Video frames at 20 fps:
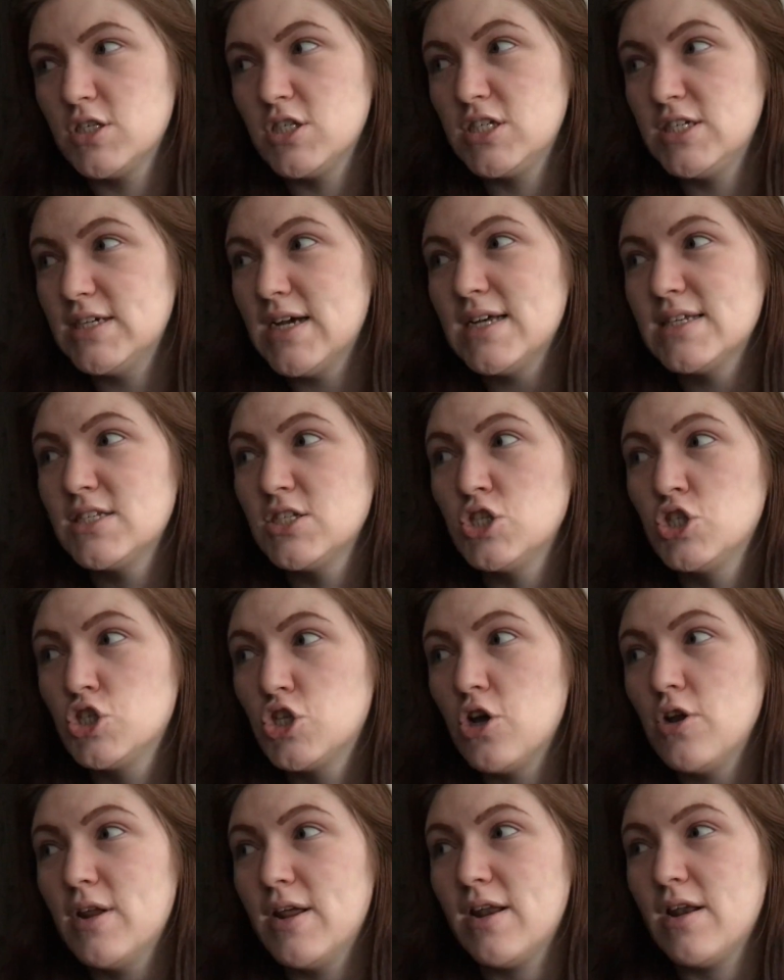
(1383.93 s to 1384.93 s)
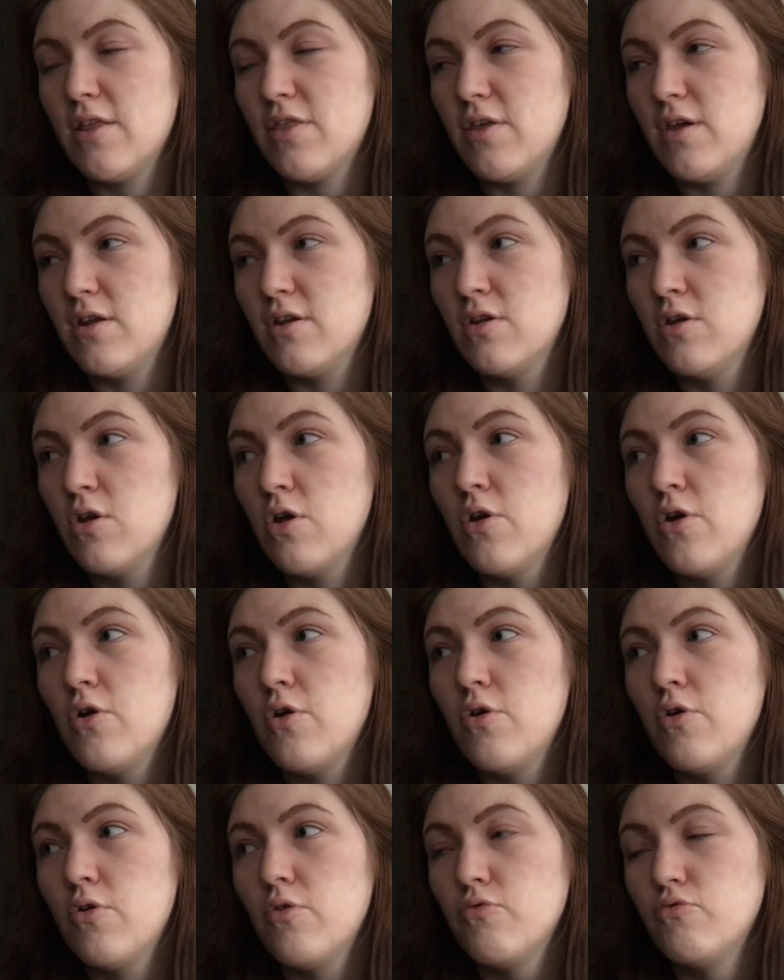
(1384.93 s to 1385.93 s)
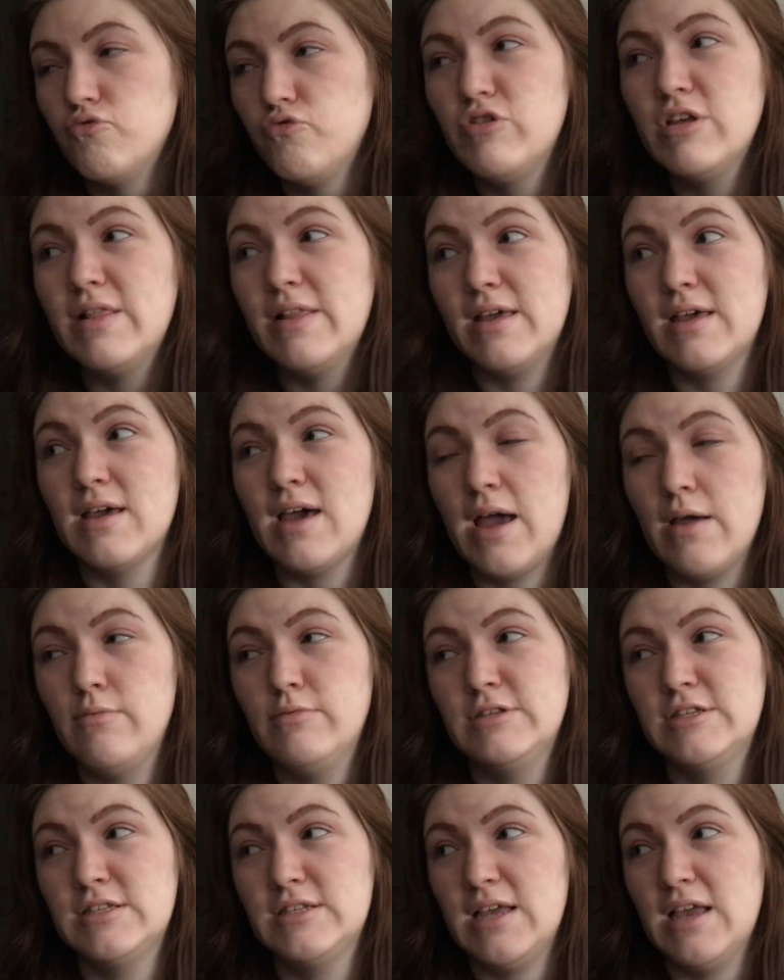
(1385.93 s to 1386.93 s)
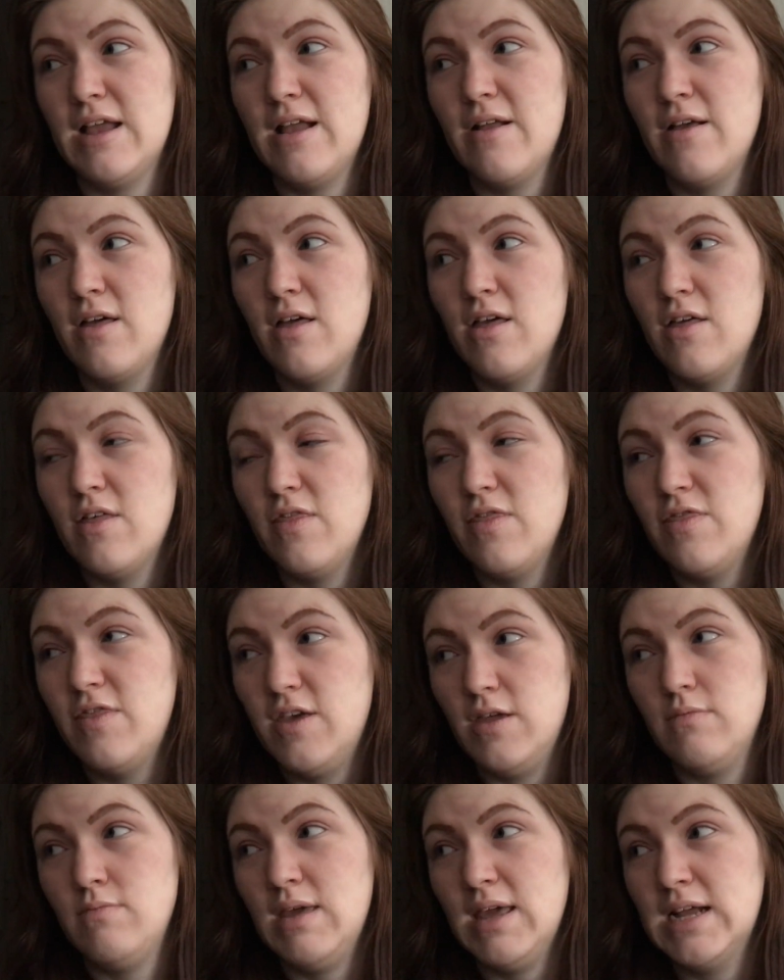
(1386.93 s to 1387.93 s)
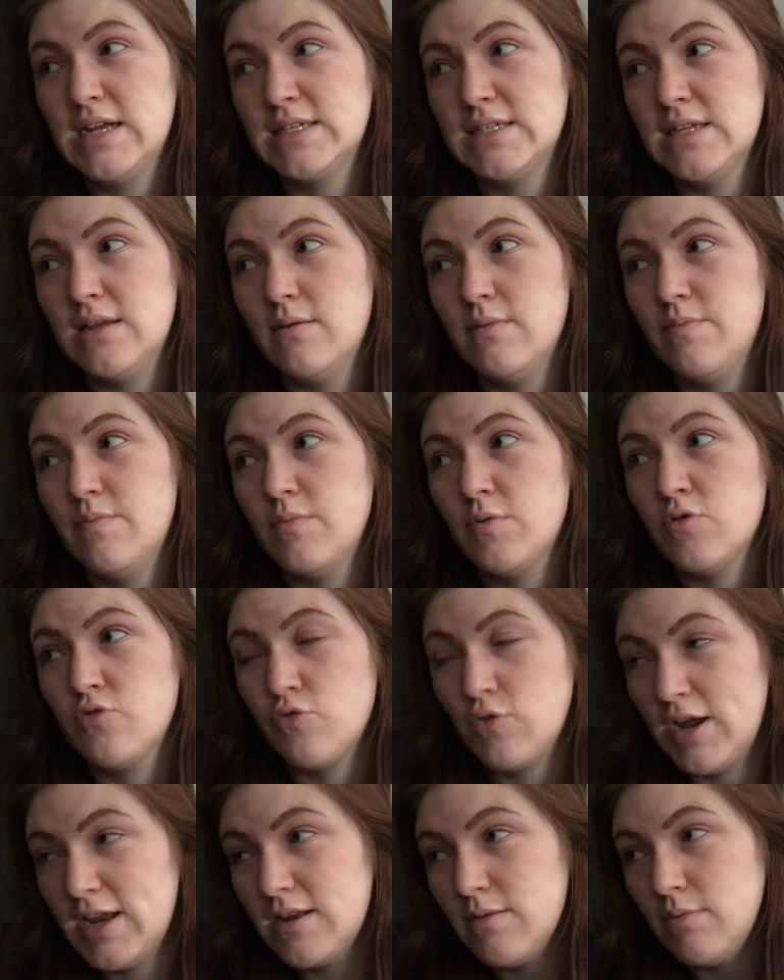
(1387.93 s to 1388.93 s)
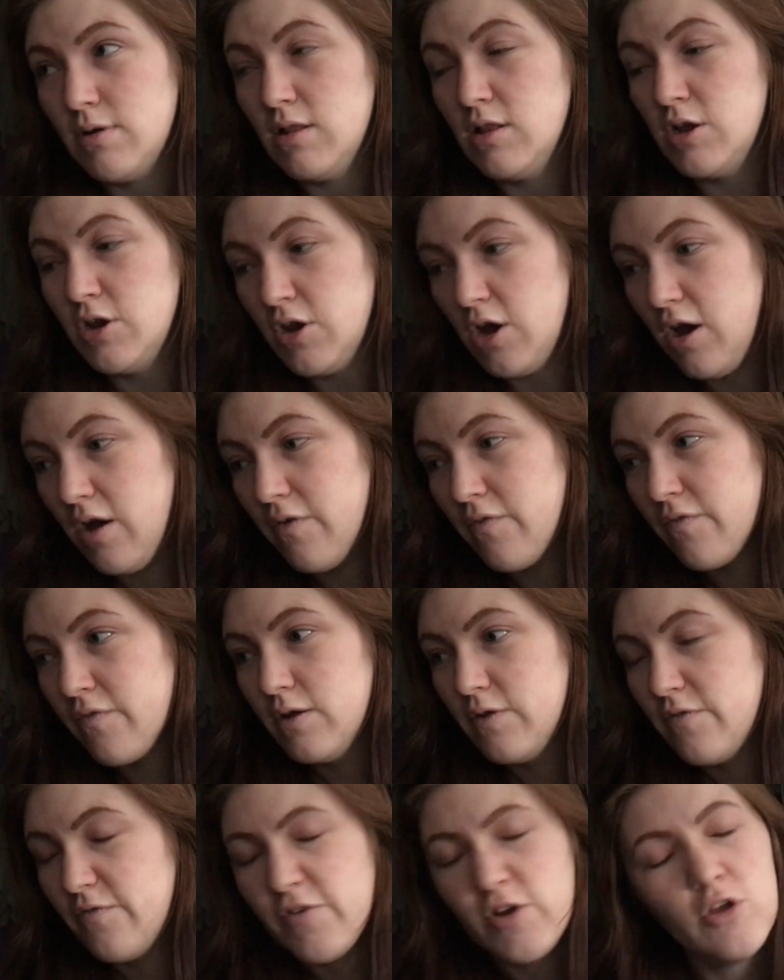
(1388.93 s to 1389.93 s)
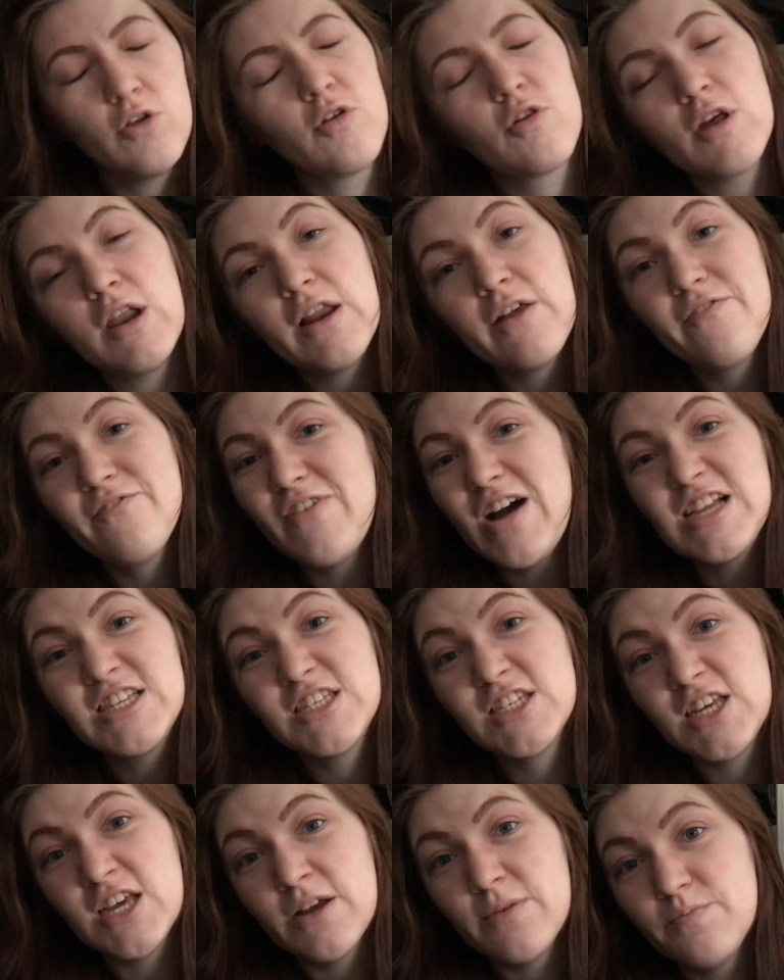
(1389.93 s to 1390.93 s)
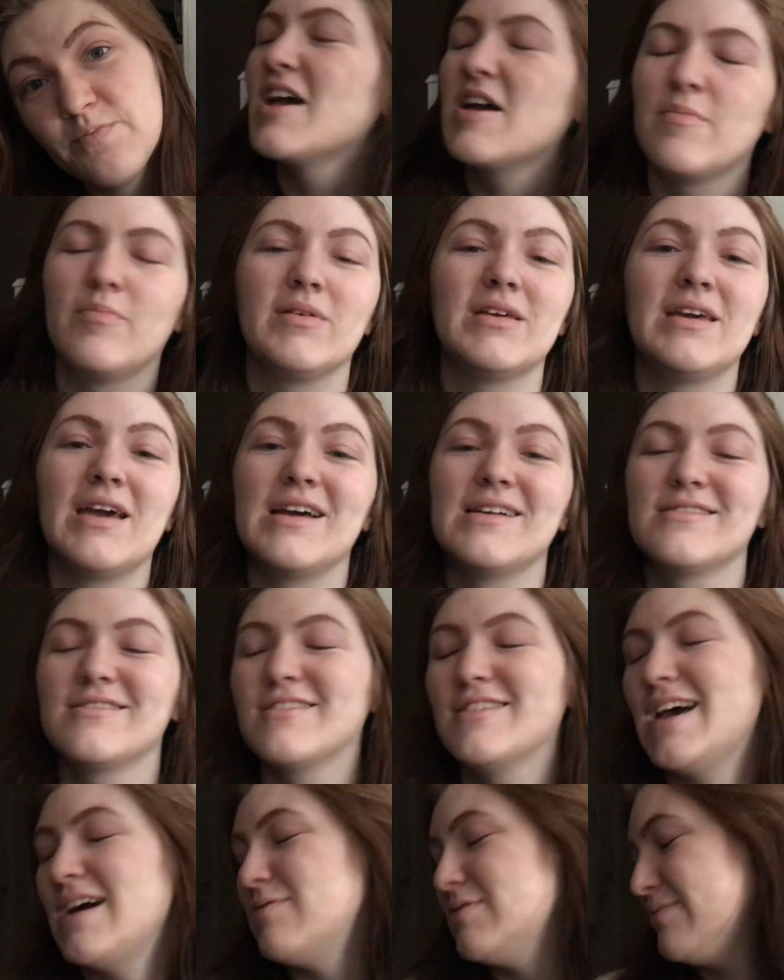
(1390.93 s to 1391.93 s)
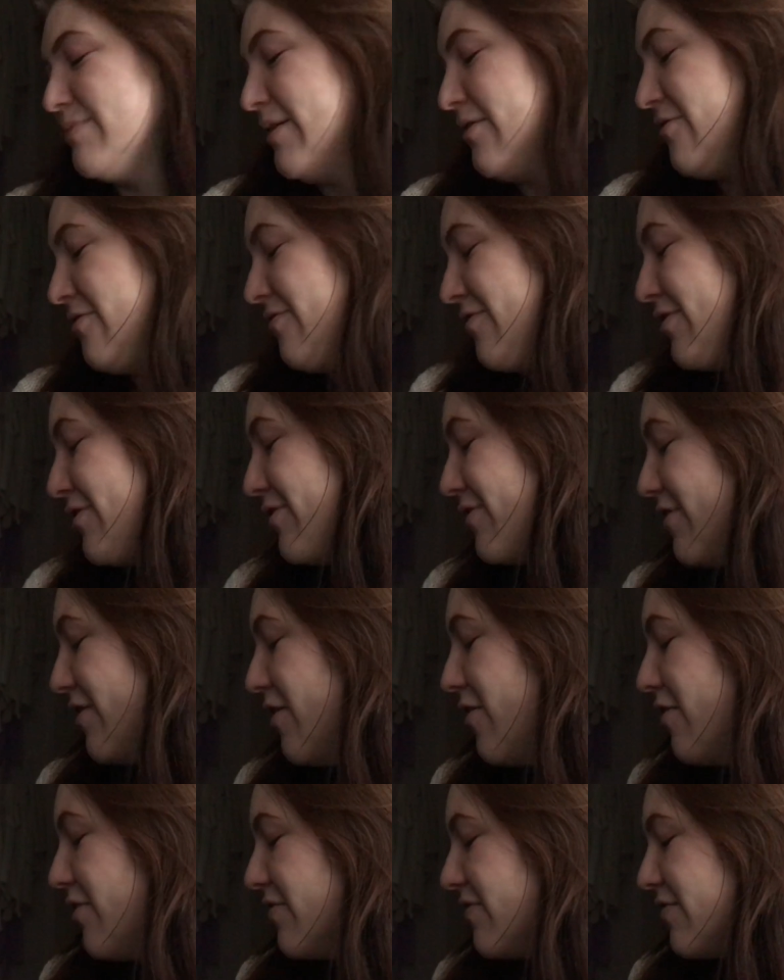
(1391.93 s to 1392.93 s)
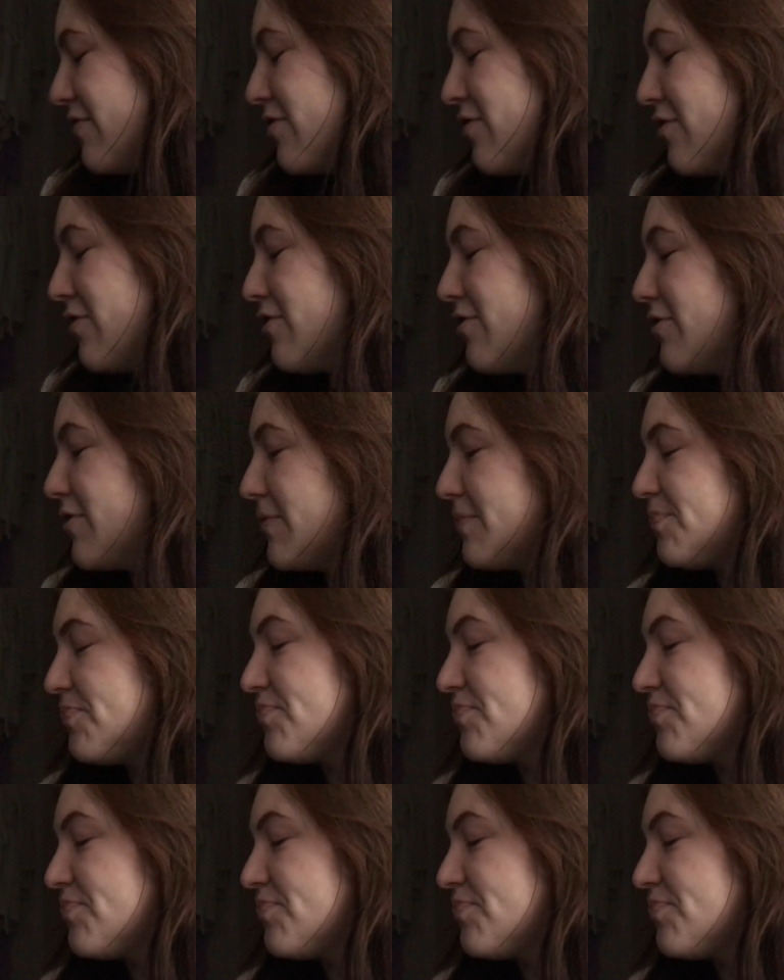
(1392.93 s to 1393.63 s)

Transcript: He hasn't done anything, really, I would say, that makes him credible enough for you to suddenly fancy him. But yeah, so that was my review of Cuckoo.